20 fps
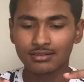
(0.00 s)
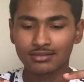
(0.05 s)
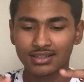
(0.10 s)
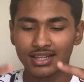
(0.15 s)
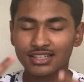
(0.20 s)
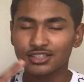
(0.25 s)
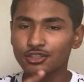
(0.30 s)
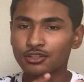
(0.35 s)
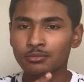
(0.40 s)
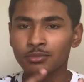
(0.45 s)

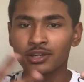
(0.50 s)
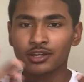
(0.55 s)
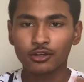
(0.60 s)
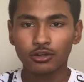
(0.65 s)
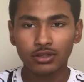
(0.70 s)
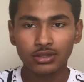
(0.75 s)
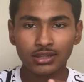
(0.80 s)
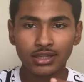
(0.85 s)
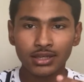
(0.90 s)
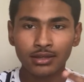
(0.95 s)
That shouldn't be a
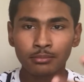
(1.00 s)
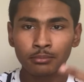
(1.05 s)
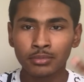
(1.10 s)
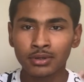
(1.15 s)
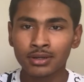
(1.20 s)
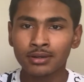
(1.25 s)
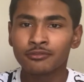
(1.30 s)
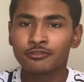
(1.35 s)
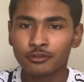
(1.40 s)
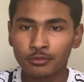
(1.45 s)
good thing,
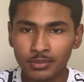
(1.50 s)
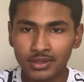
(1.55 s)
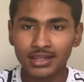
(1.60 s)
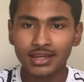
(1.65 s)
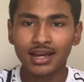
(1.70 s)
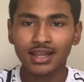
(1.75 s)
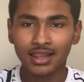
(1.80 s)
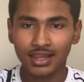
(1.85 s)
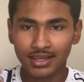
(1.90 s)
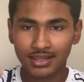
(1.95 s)
but for
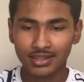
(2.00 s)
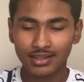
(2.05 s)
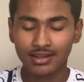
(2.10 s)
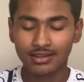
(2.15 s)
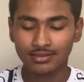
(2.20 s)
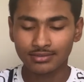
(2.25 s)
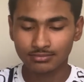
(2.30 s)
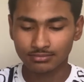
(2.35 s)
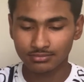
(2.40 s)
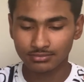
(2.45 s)
me, I like it.
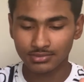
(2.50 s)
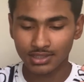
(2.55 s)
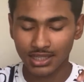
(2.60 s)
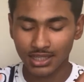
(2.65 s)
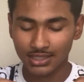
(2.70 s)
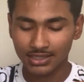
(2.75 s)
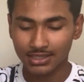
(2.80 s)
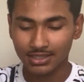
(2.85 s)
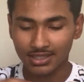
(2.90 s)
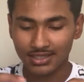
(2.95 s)
I
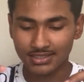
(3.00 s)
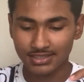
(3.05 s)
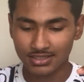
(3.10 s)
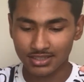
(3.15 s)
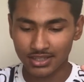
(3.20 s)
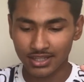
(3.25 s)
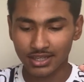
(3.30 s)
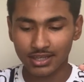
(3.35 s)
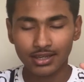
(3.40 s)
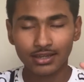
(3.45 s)
like the laces
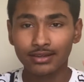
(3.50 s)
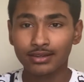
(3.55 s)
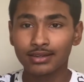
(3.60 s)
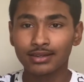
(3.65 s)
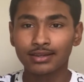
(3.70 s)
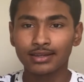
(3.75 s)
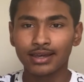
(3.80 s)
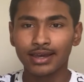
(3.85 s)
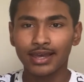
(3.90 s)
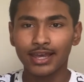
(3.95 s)
thick.
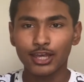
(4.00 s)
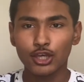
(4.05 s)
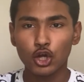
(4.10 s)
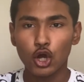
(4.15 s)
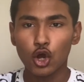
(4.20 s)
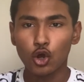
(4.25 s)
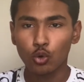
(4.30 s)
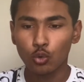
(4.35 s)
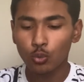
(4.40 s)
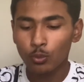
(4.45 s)
Hey
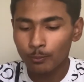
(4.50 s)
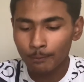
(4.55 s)
yo.